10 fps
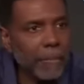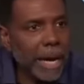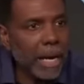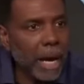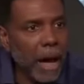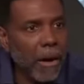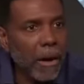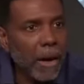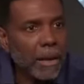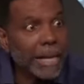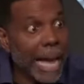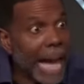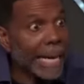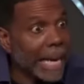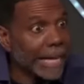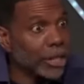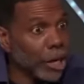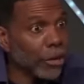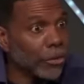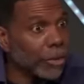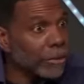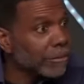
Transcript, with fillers: by the law. They acting like children.